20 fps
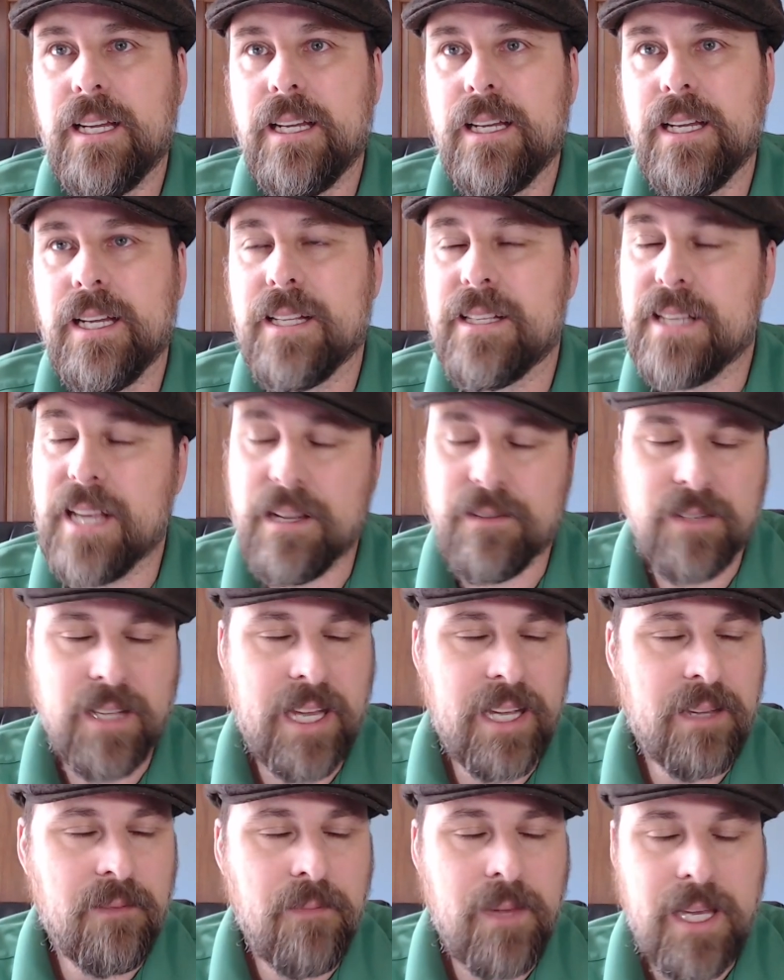It sounds
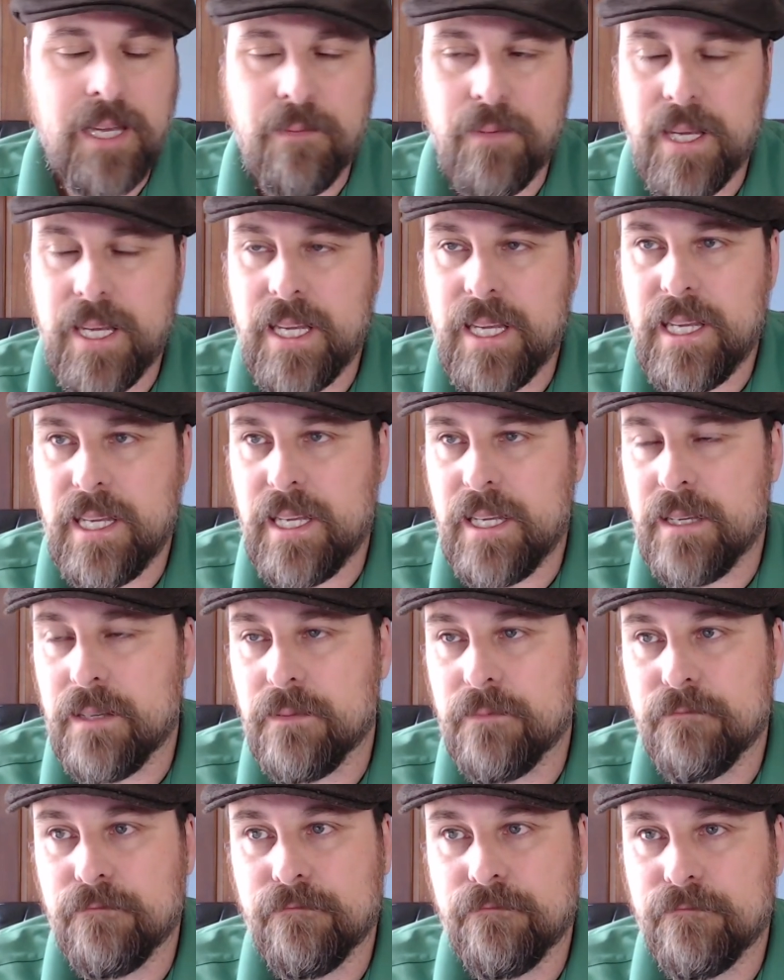like maybe
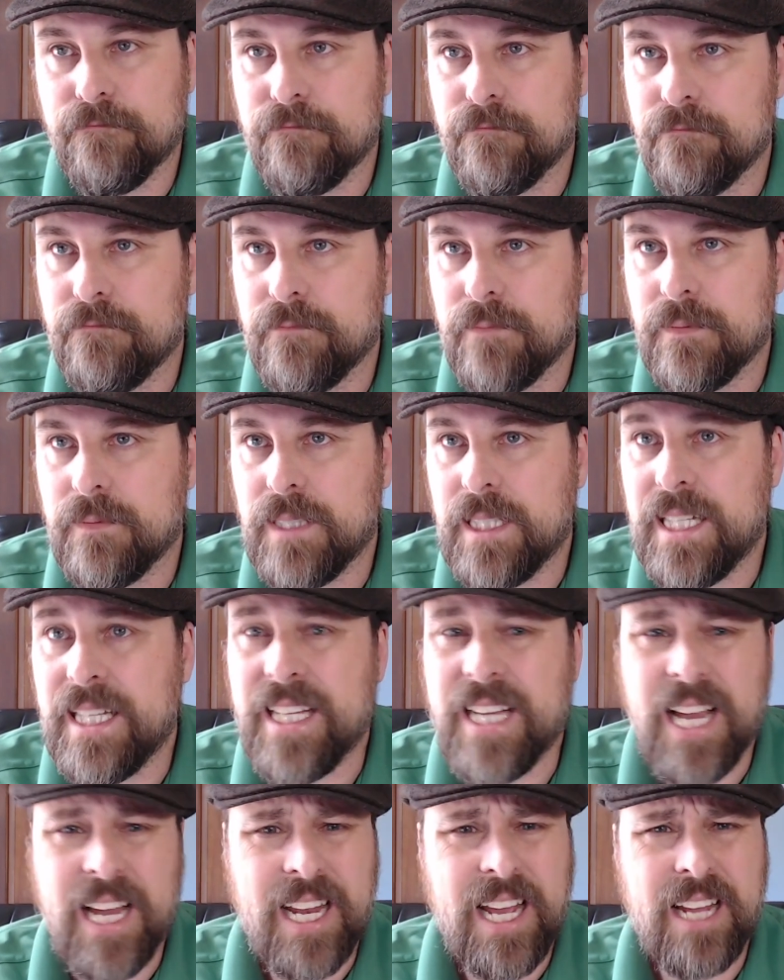
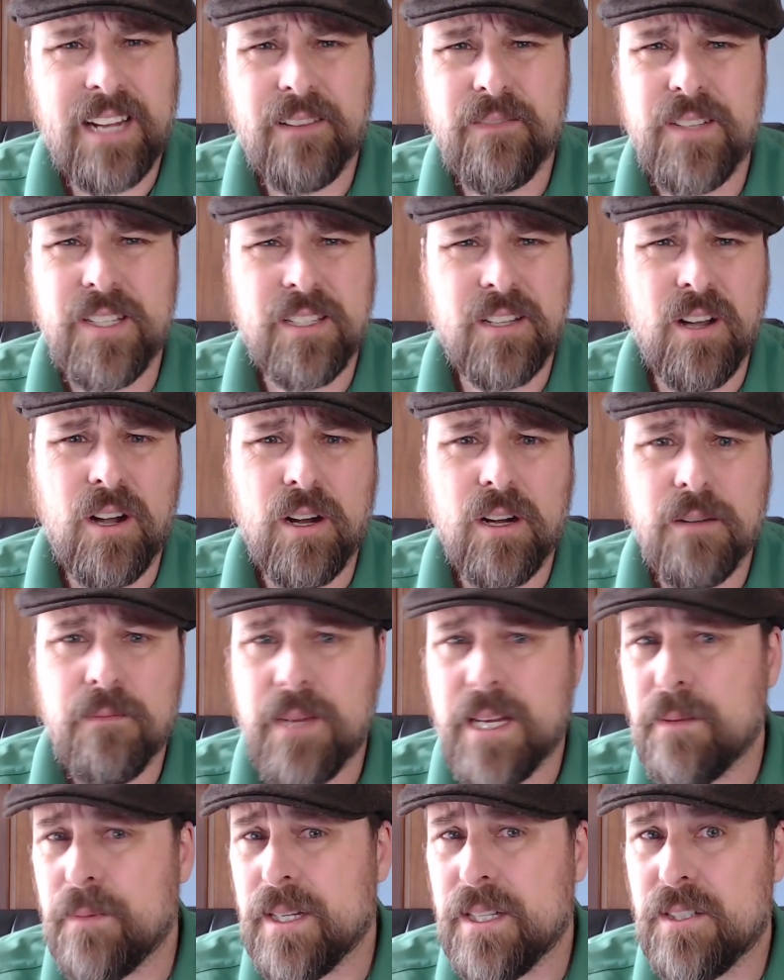he got out of his car
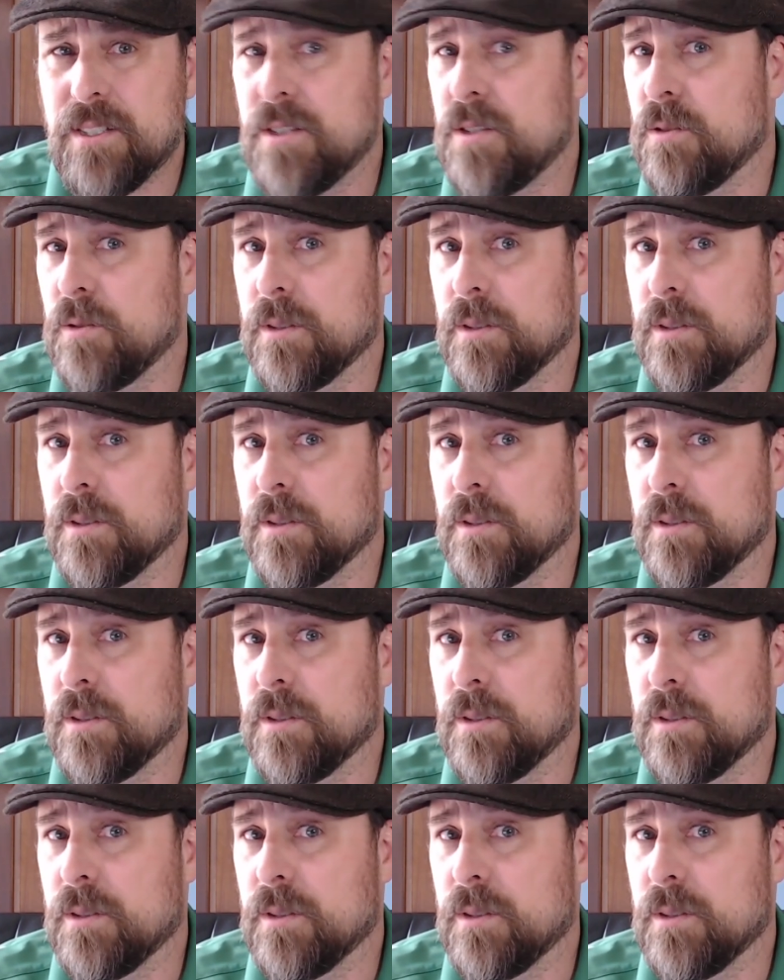maybe to do a